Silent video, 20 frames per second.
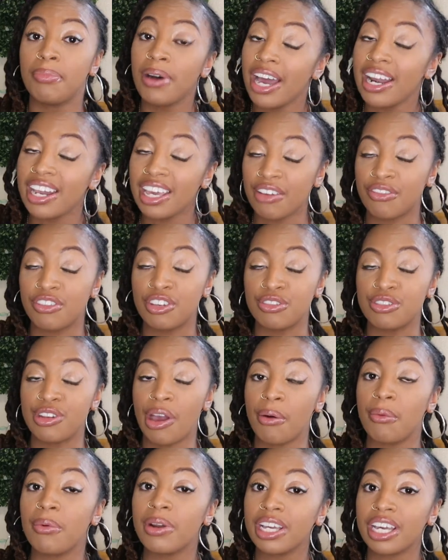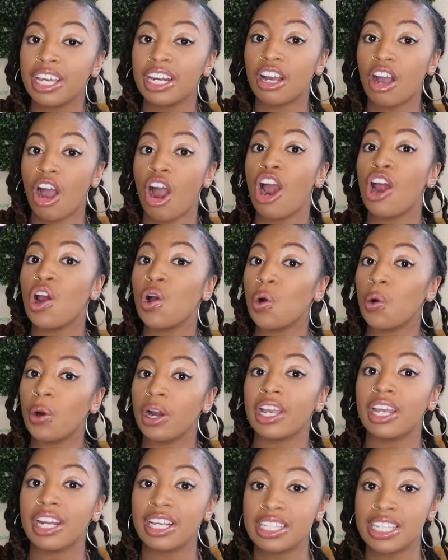But if you don't want to get a car
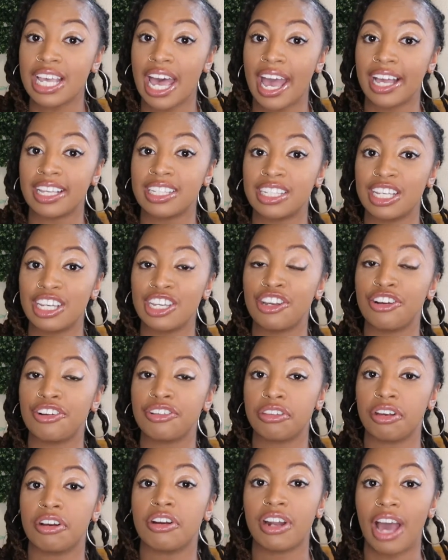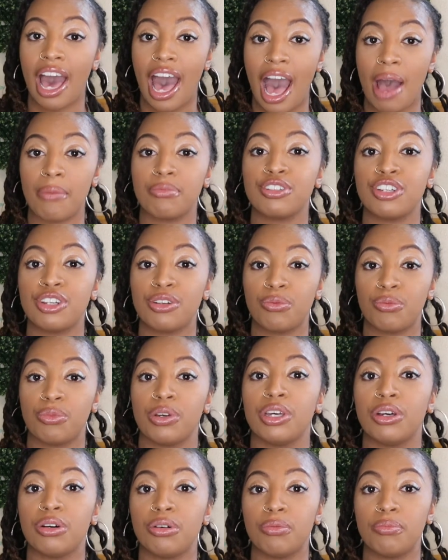or get a taxi, your third option
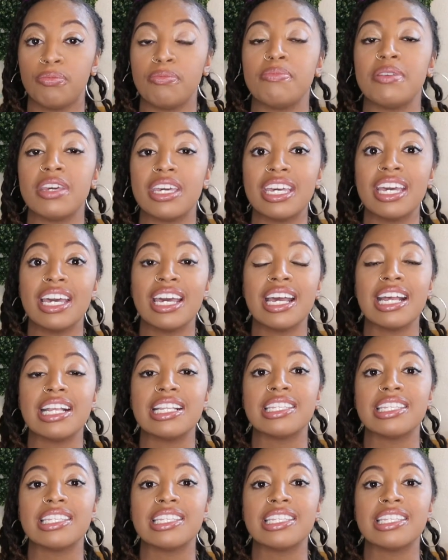will be